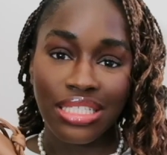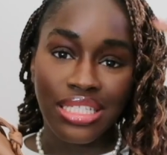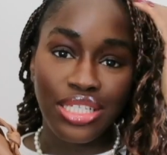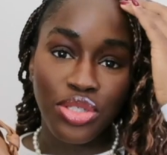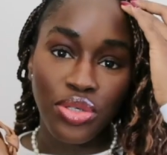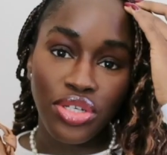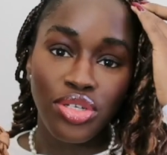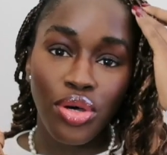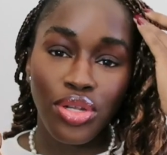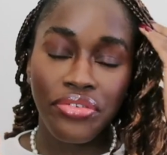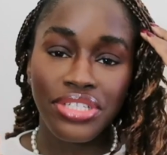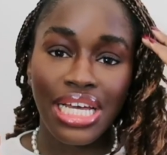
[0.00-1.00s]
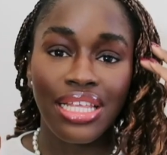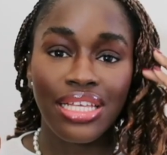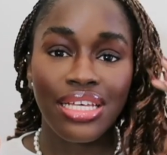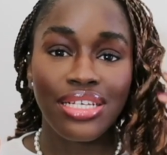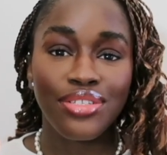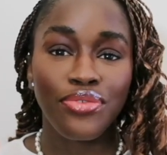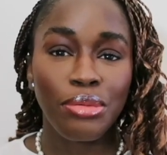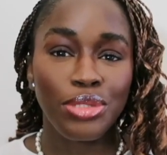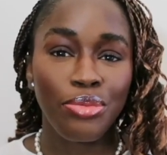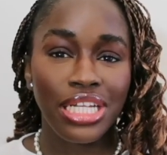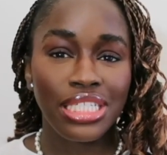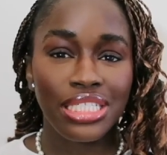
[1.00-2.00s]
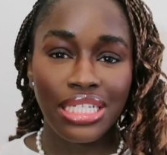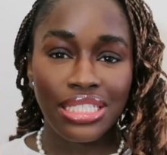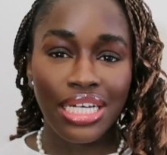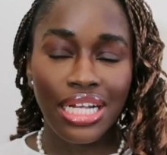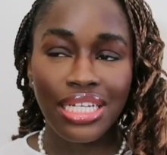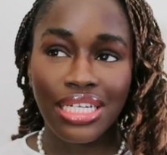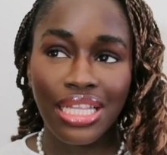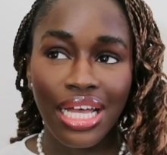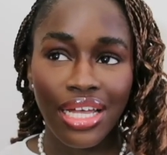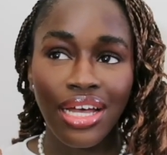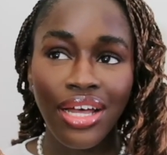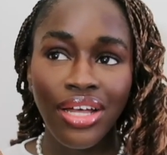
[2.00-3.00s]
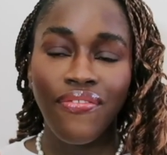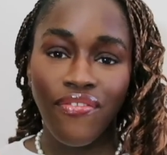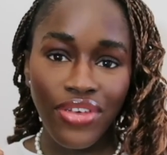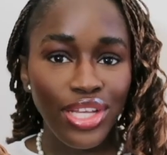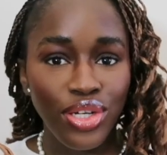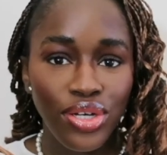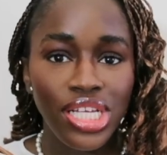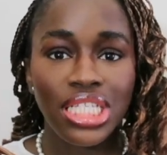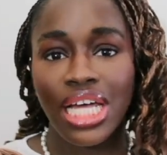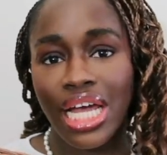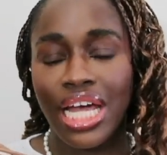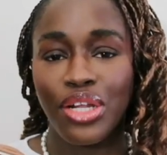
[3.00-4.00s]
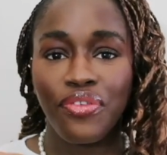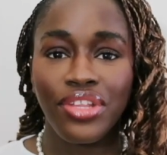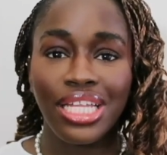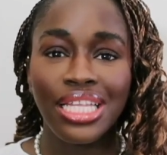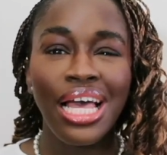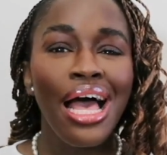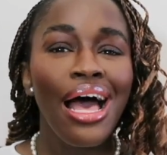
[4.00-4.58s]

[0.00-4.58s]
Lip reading: they source all of their leathers from Spanish and Italian like vendors, that kind of thing.